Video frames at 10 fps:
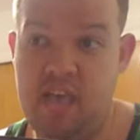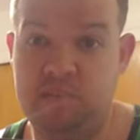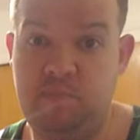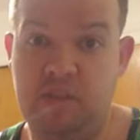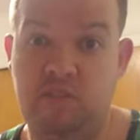
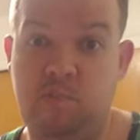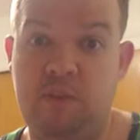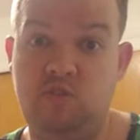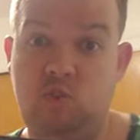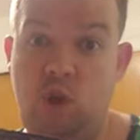Expecto
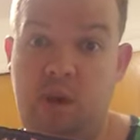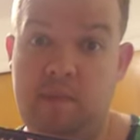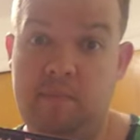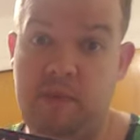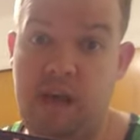
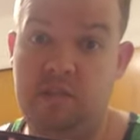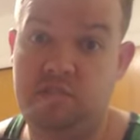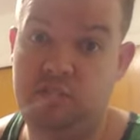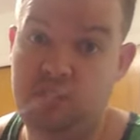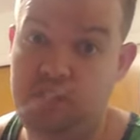Patronum
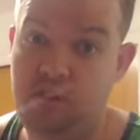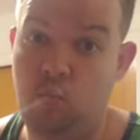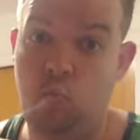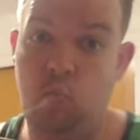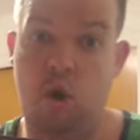spell to
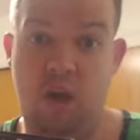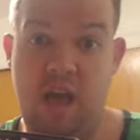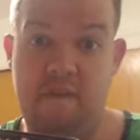ward